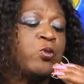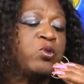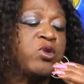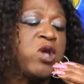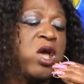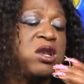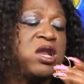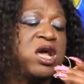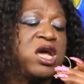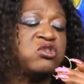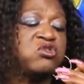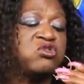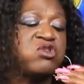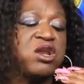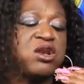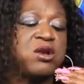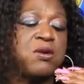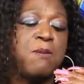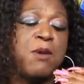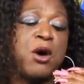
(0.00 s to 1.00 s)
I now stay
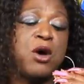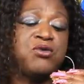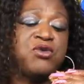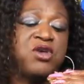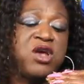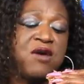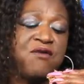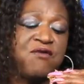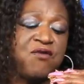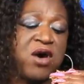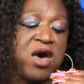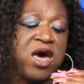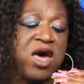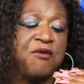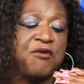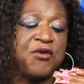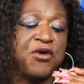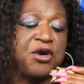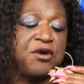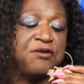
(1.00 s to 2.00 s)
at a motel before I
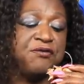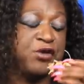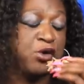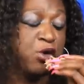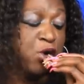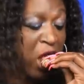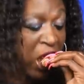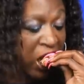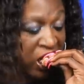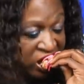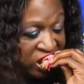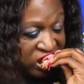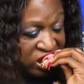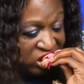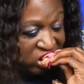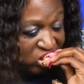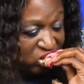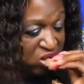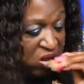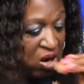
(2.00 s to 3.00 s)
have a curfew.
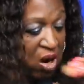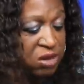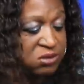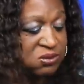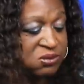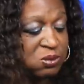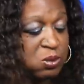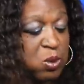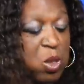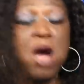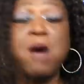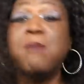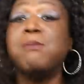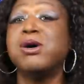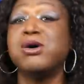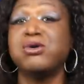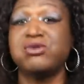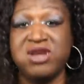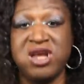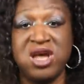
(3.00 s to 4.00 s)
A
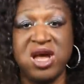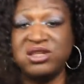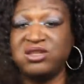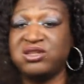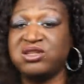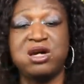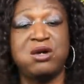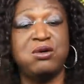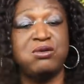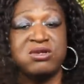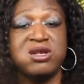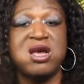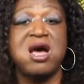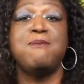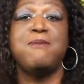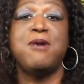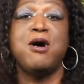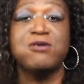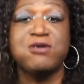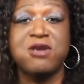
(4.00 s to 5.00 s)
motel, that's not a hotel,
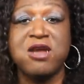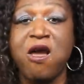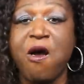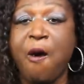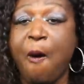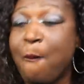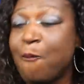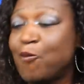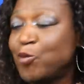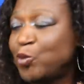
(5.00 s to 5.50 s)
a motel.